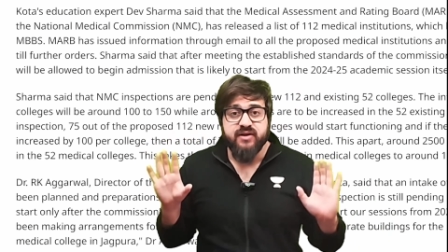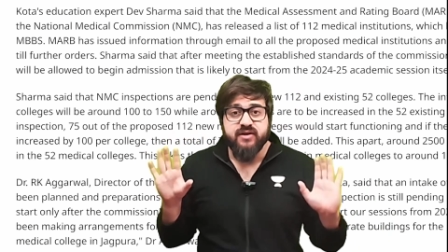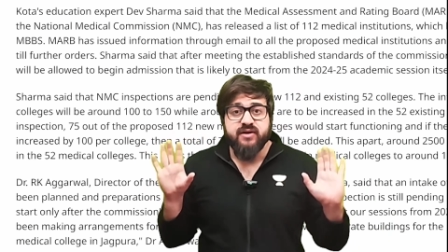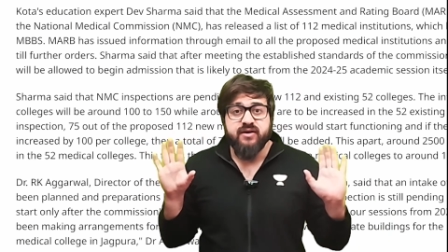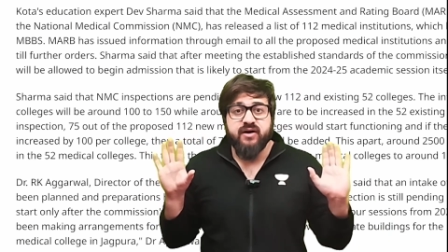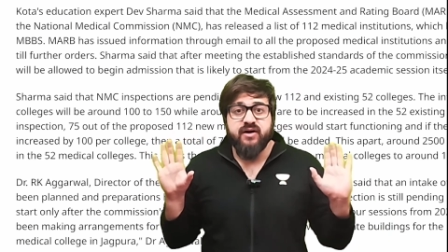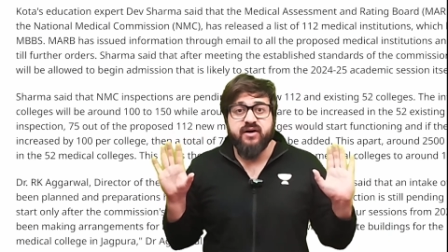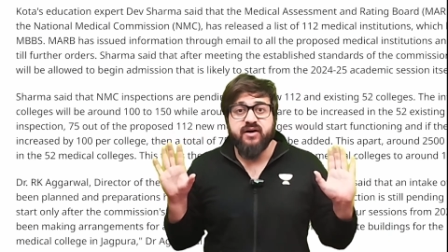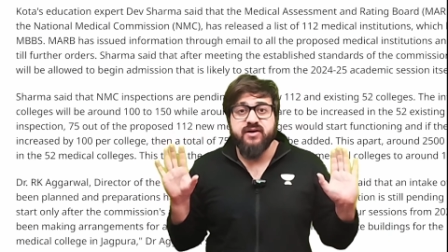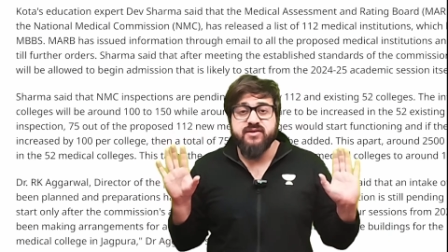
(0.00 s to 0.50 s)

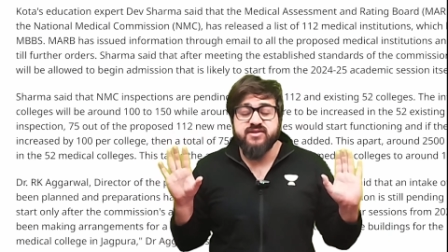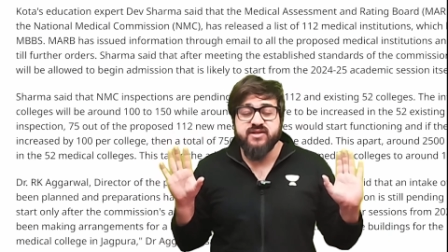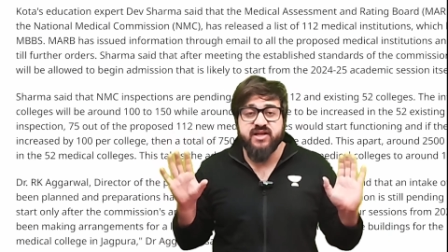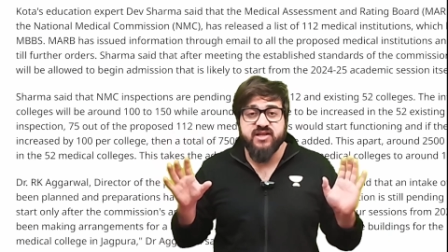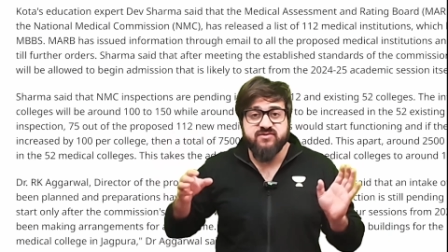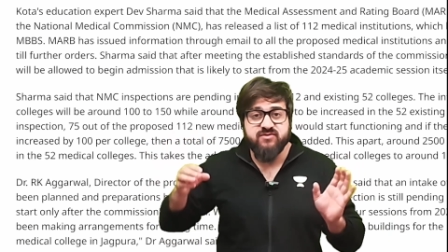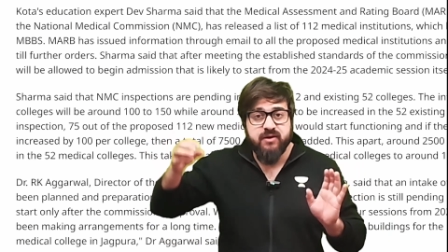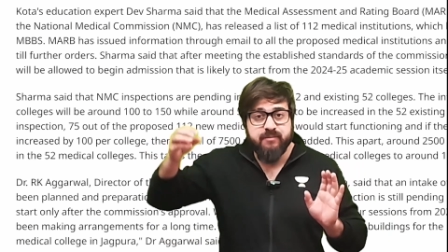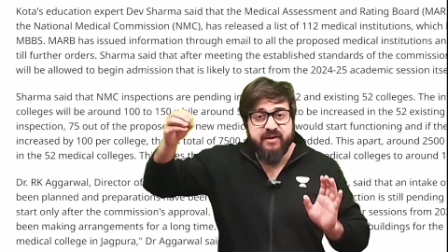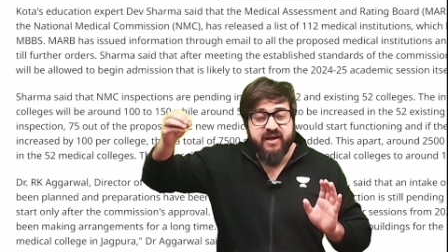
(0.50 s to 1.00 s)
uh, seats
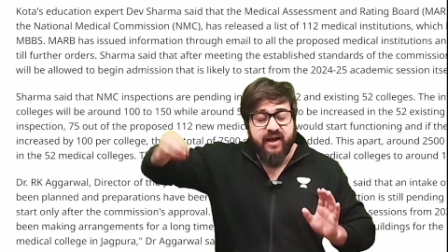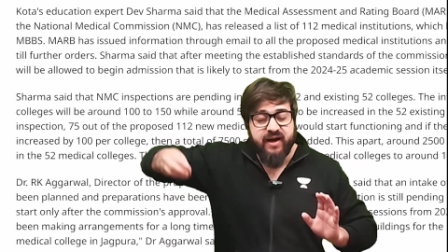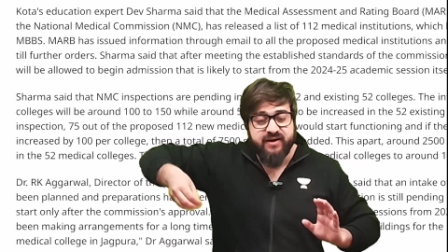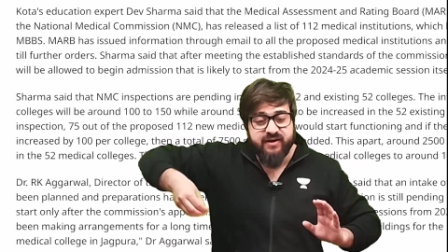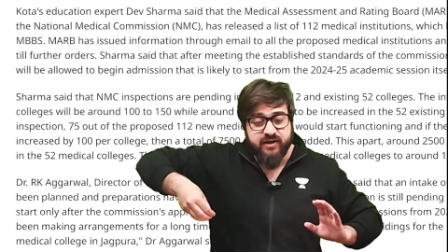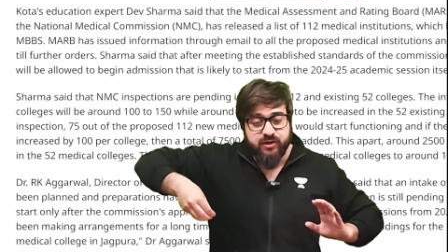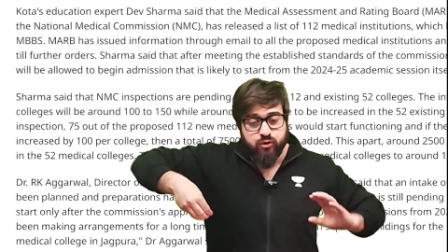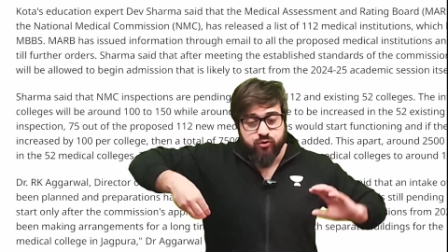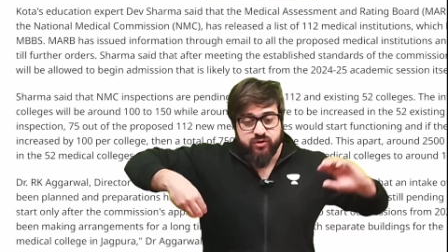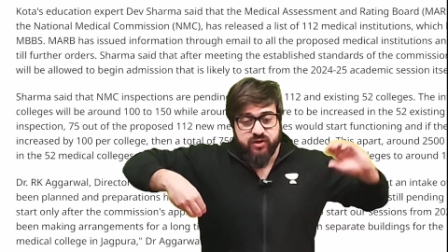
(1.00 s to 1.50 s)
will be
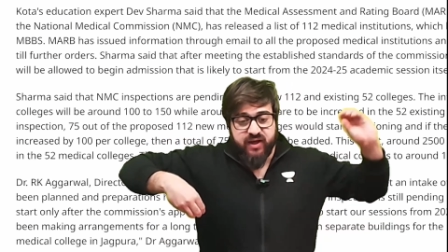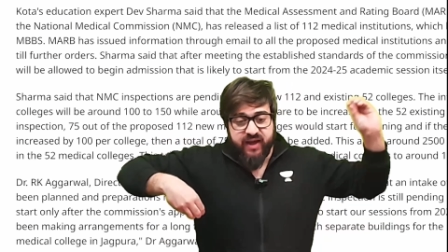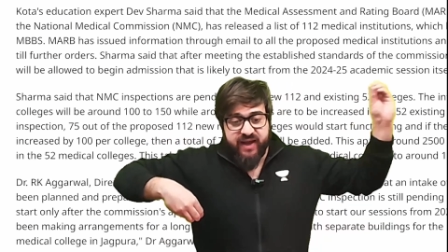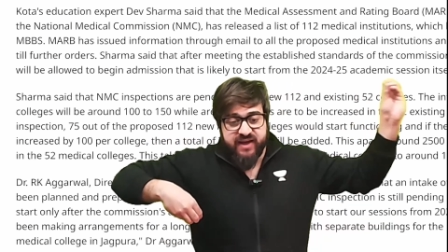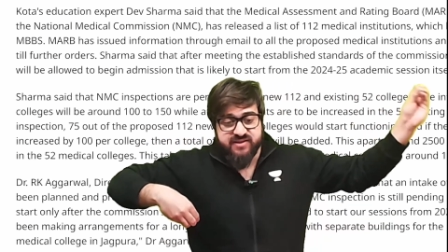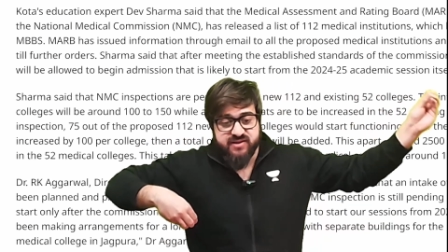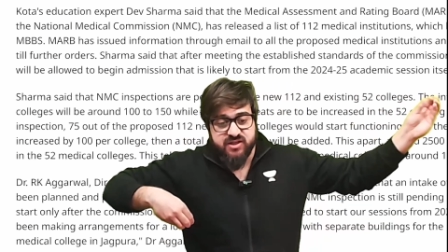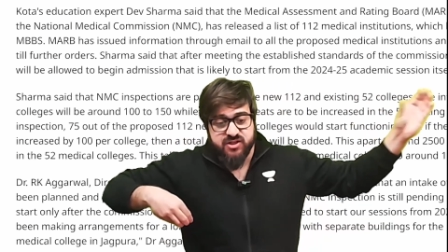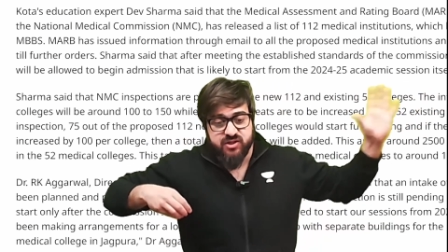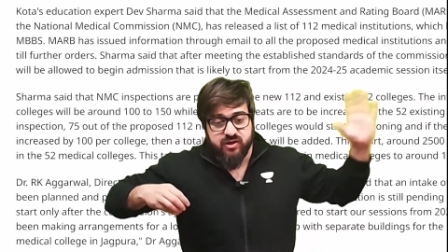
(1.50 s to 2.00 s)
added to the
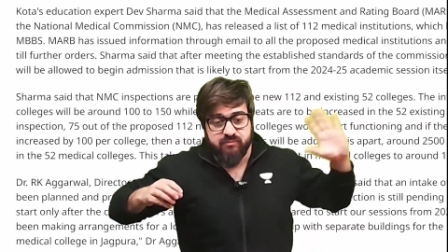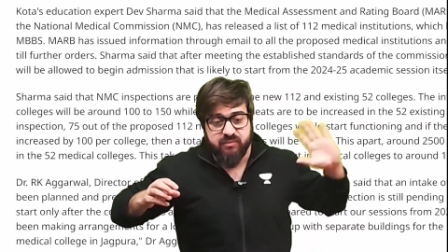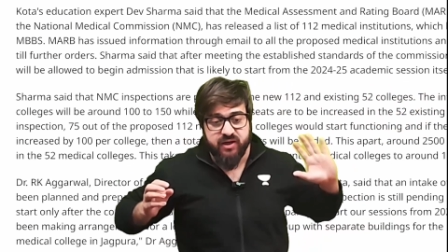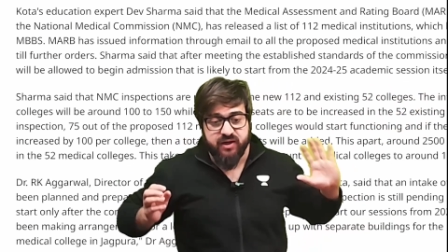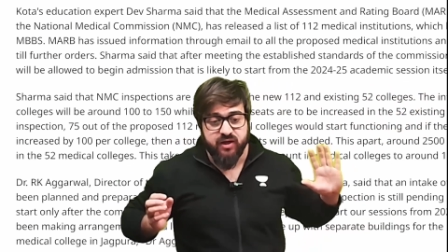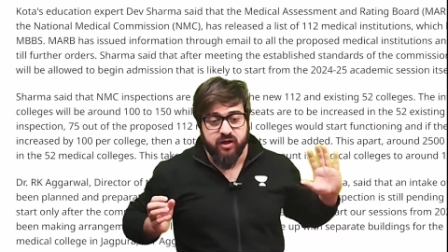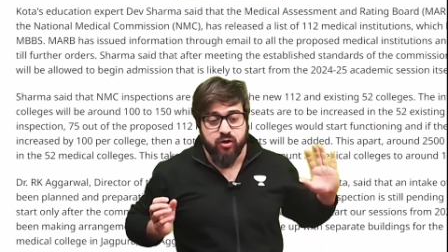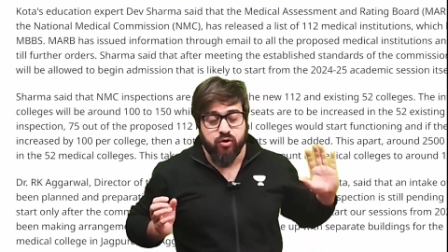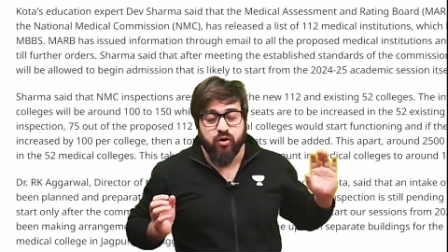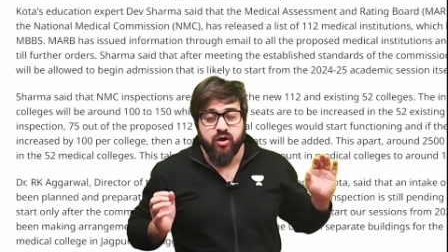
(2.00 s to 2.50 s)
existing
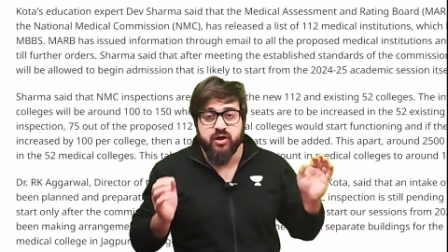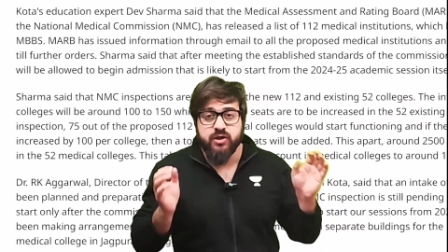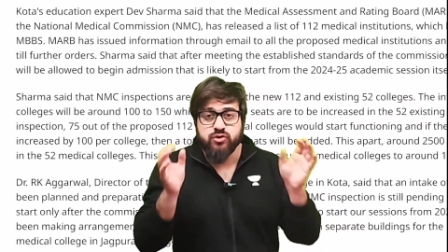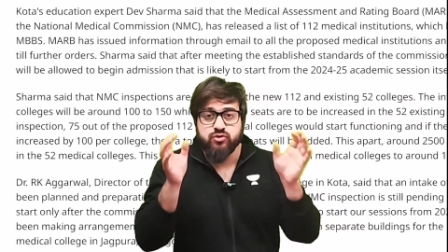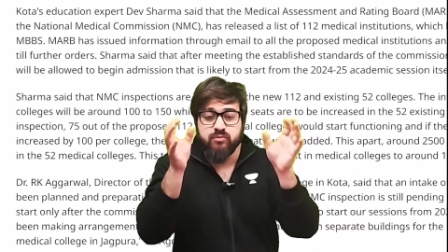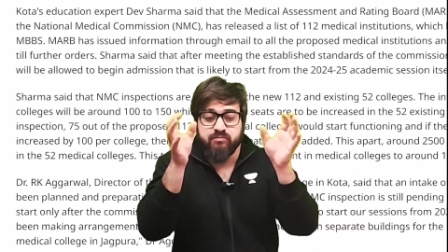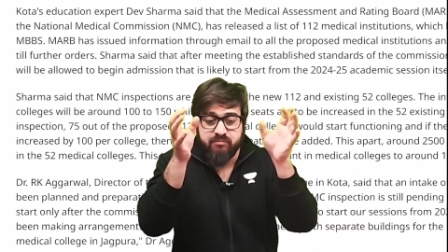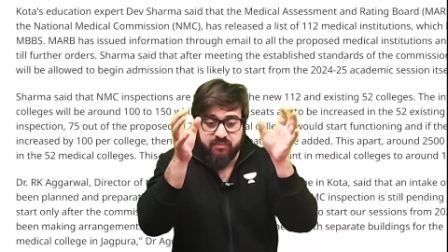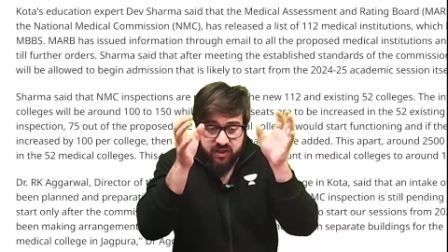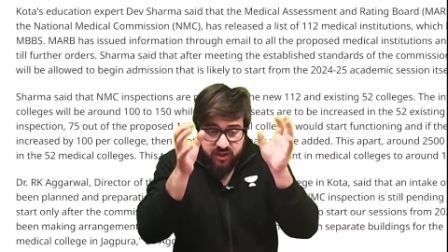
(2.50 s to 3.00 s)
medical college so
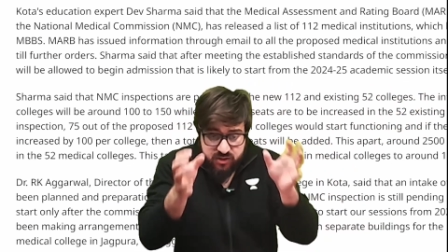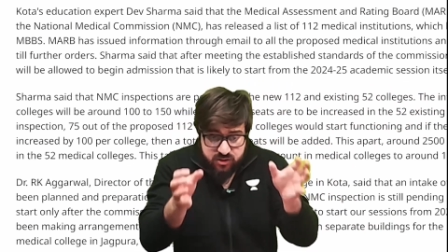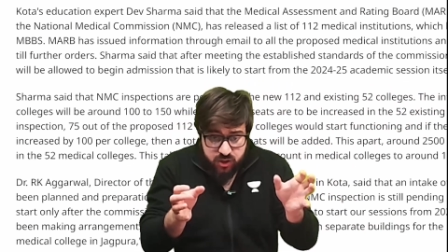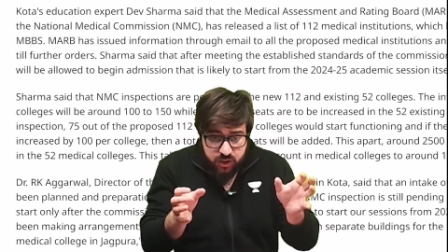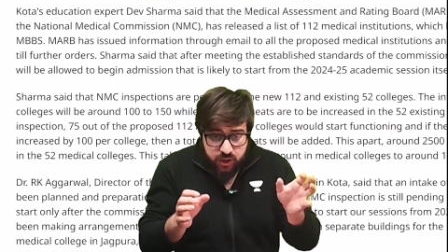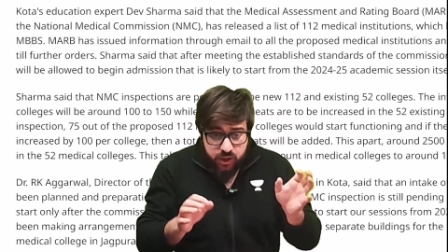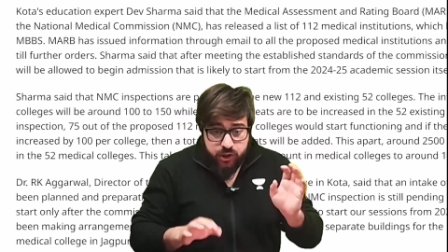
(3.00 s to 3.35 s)
means